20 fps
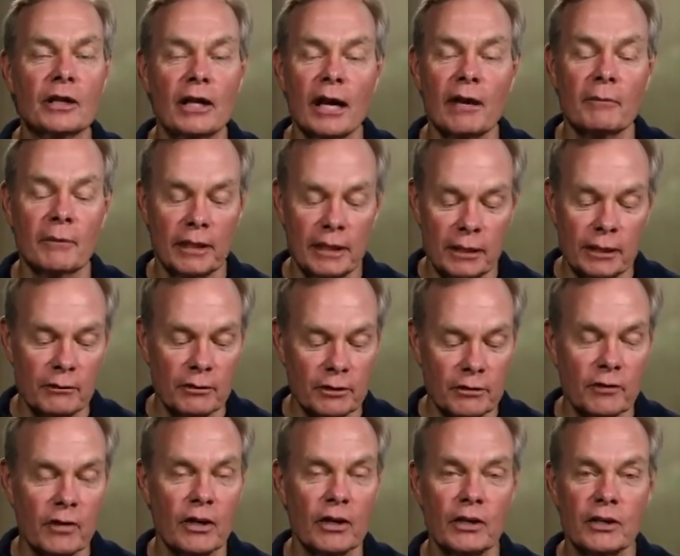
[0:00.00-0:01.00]
And I mean, it
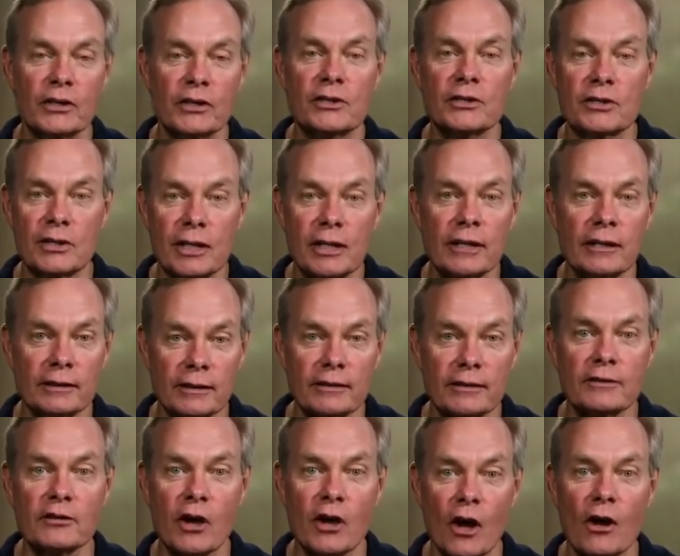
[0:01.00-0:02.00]
was very distinct,
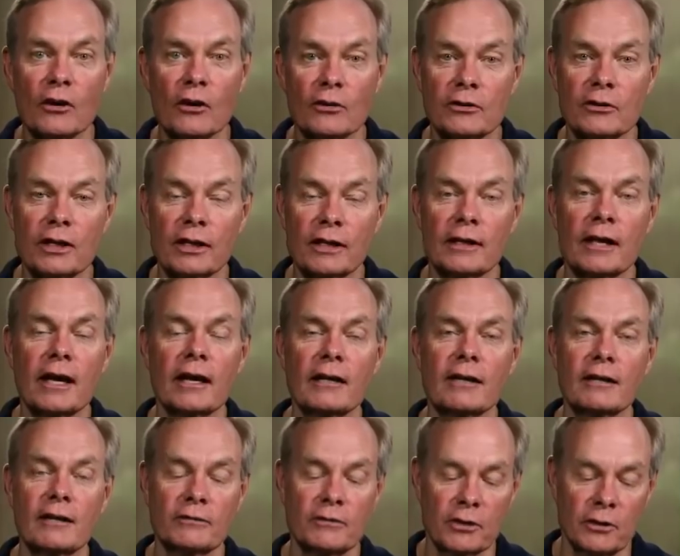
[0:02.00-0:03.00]
this dog saying, I
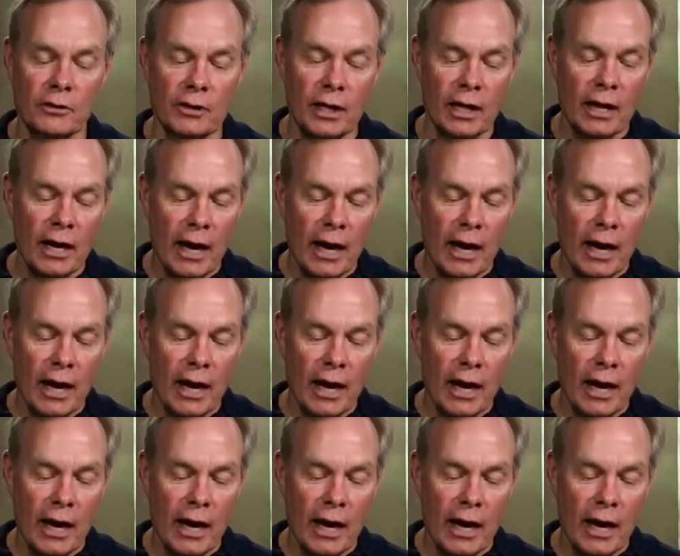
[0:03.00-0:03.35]
love you.